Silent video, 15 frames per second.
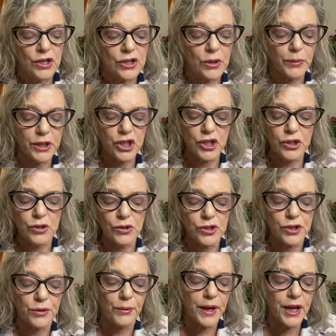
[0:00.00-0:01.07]
So we
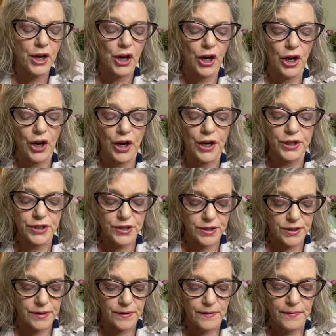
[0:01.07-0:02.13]
choose three
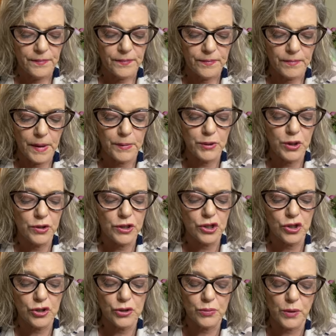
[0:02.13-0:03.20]
cards. Maybe you could
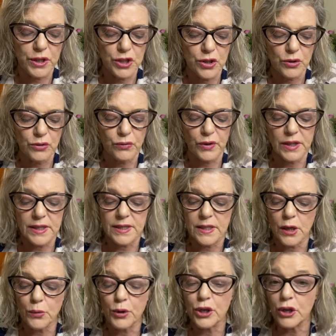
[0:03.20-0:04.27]
choose one, two, or three to
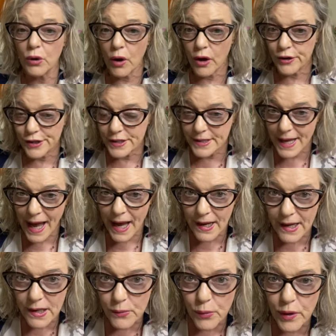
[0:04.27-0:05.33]
see where you are
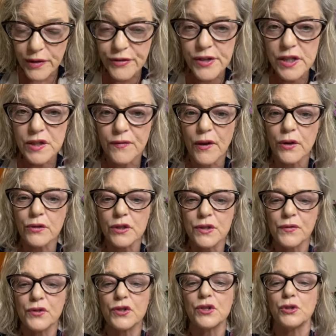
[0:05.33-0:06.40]
exactly with this focus
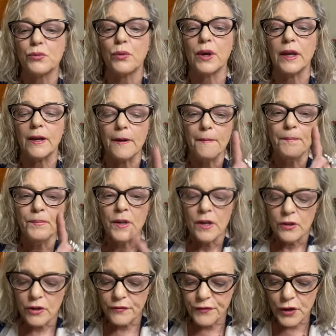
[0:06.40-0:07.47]
for this week.
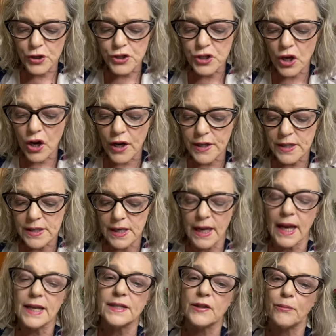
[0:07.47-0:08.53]
The first card is the
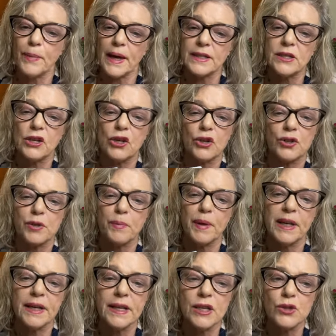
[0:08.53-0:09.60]
Ace of Pentacles,
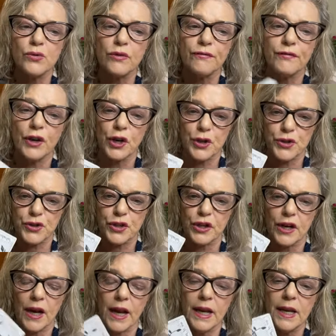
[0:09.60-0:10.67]
but it is reversed, all
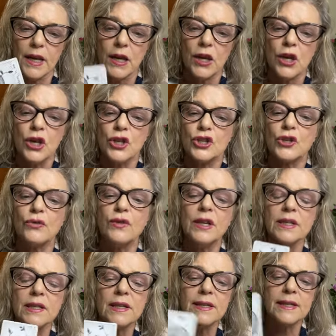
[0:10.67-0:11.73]
right? So
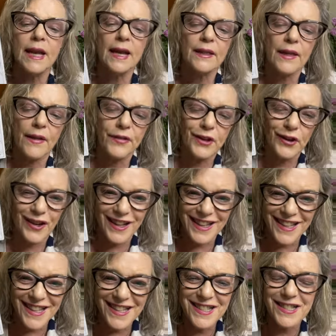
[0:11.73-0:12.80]
this is saying that there
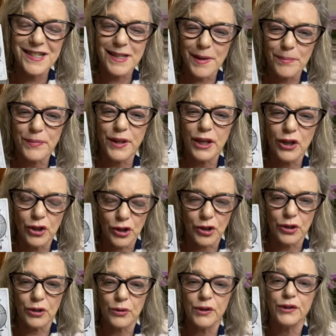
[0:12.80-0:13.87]
is something
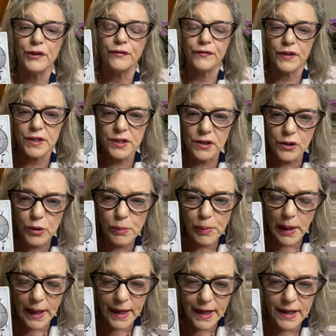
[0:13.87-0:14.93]
new in the physical
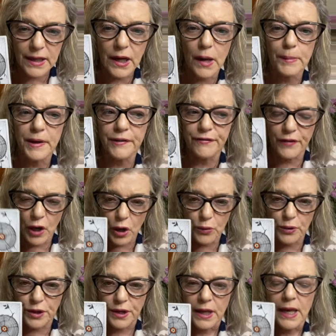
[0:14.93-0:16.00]
plane coming
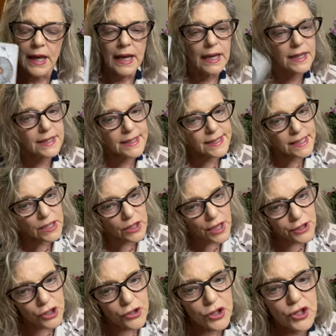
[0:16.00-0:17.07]
forward. It's still
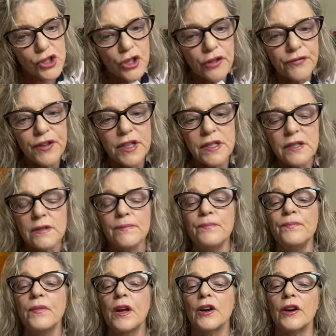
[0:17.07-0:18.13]
under the surface,
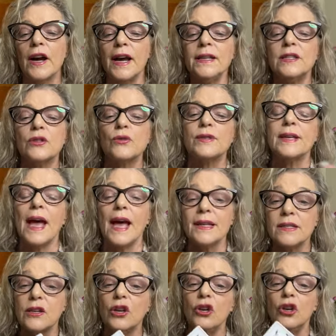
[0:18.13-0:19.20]
all right? So it's
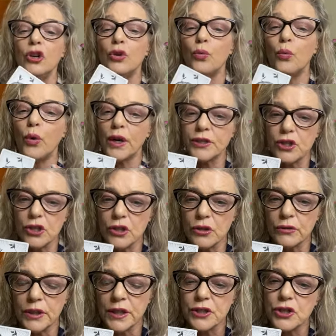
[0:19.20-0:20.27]
asking you, what do you
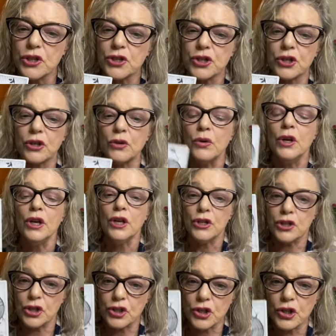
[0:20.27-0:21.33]
need to do
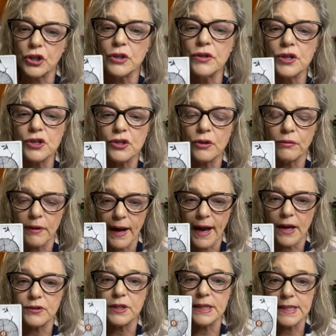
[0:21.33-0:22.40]
to turn this
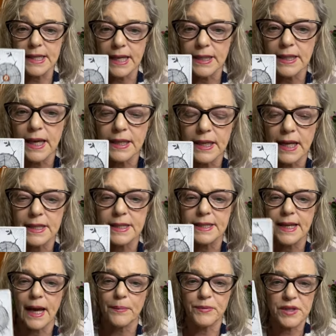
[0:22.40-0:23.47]
around, to take that next
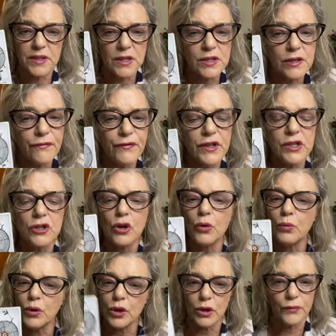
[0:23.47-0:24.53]
step? This is the
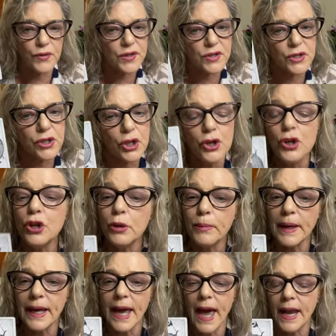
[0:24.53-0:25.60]
physical world. This is a new
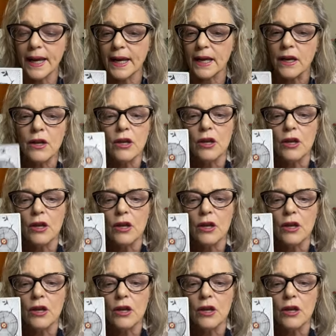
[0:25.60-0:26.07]
beginning.